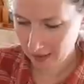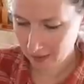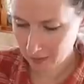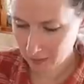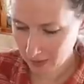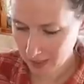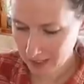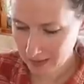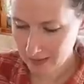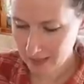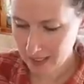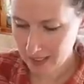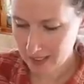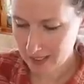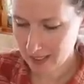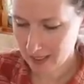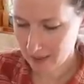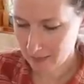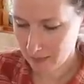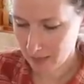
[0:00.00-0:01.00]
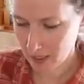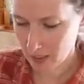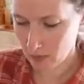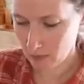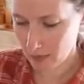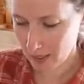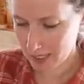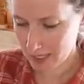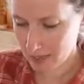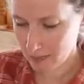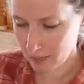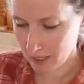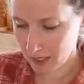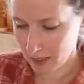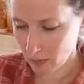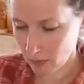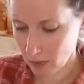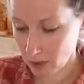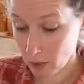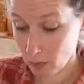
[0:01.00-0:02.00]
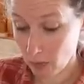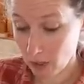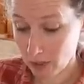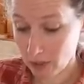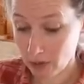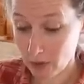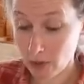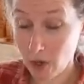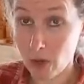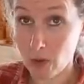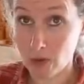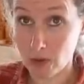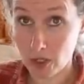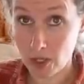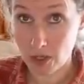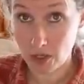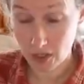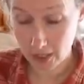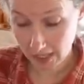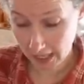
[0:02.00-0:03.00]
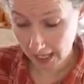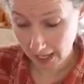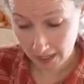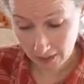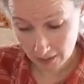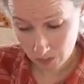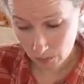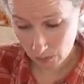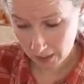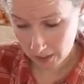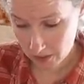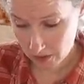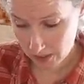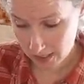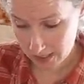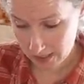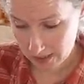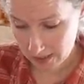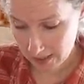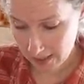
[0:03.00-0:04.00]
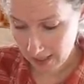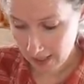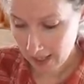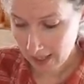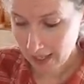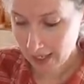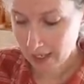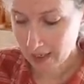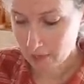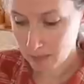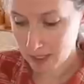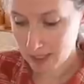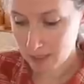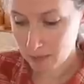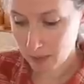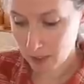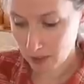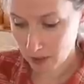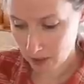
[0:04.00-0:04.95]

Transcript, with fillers: Three things that a meal must be when you are your own cook and waitress it must be